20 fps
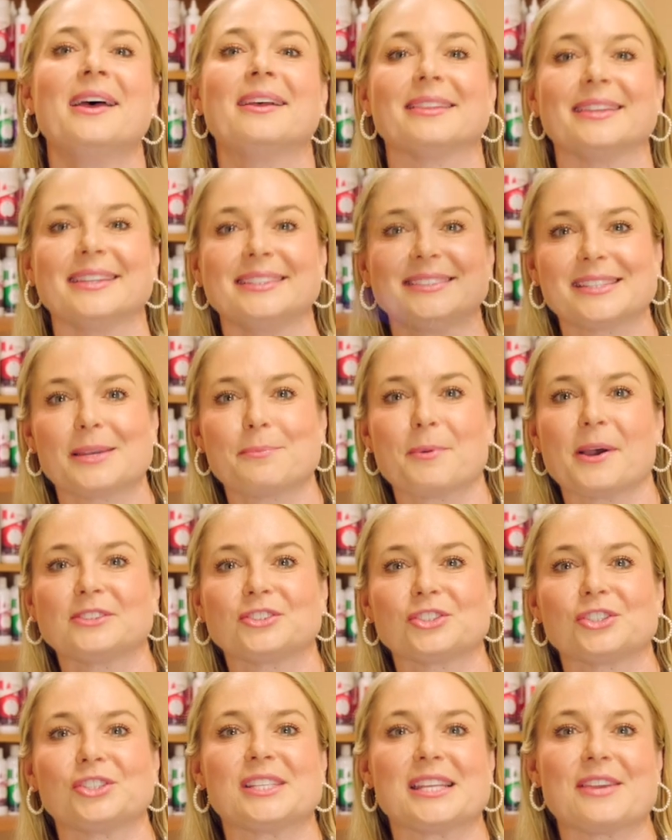Lindsay
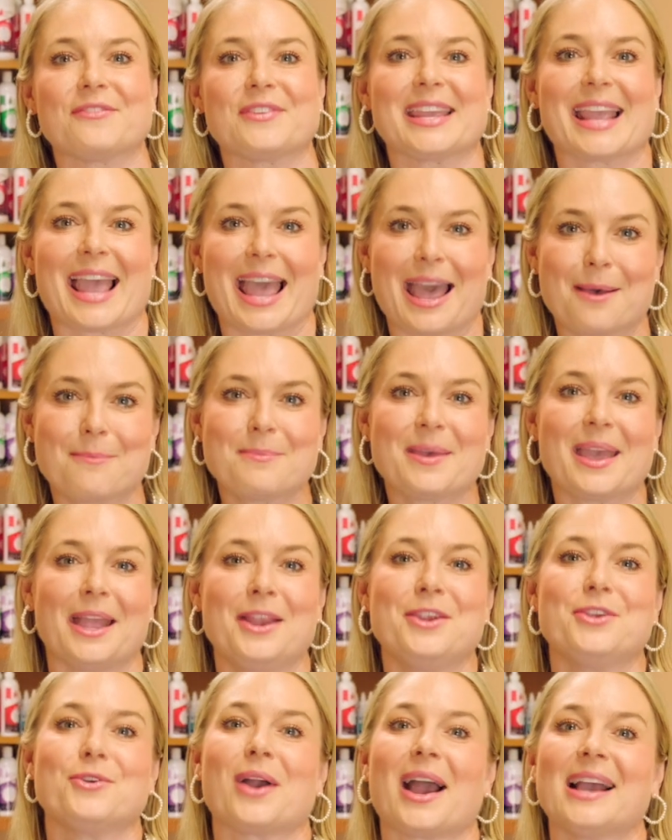our DVM
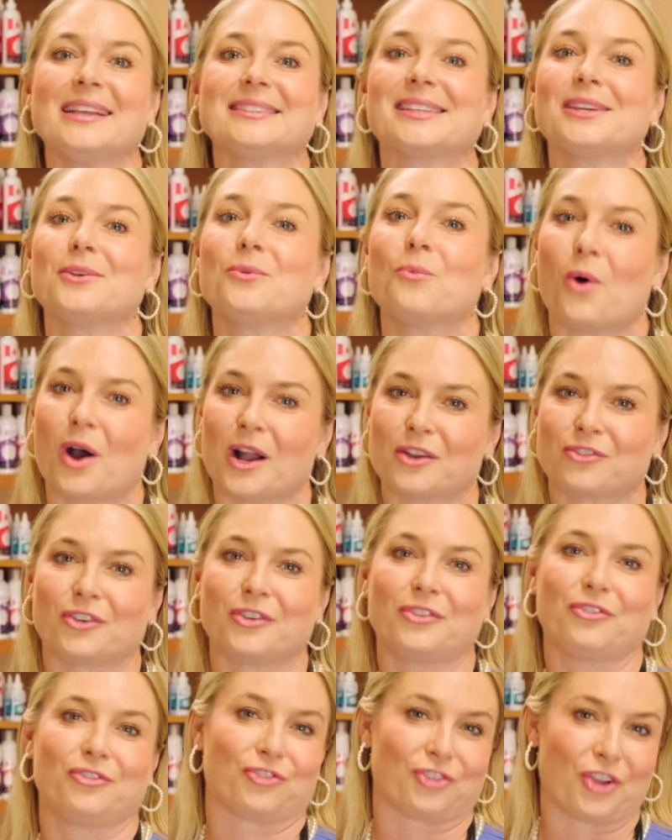and you guys can watch
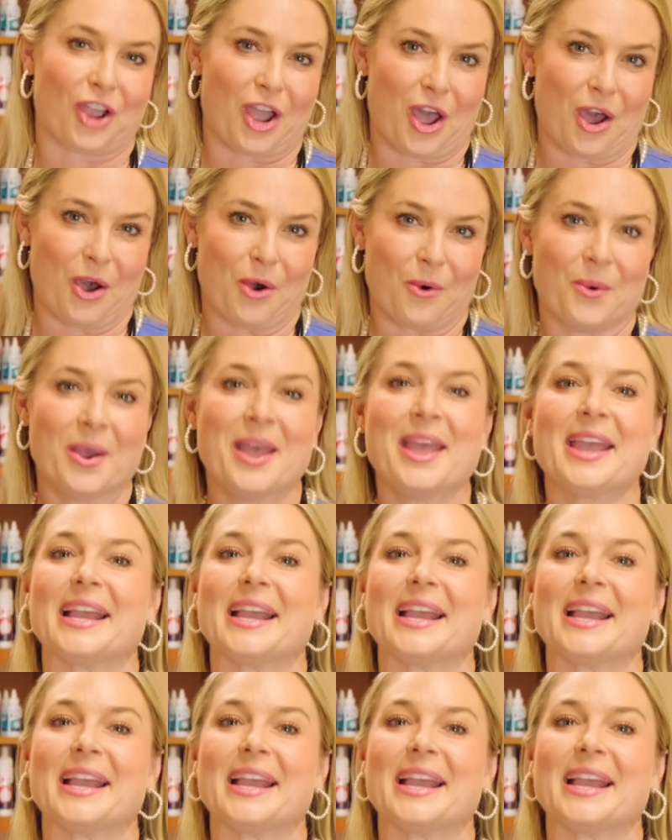us show.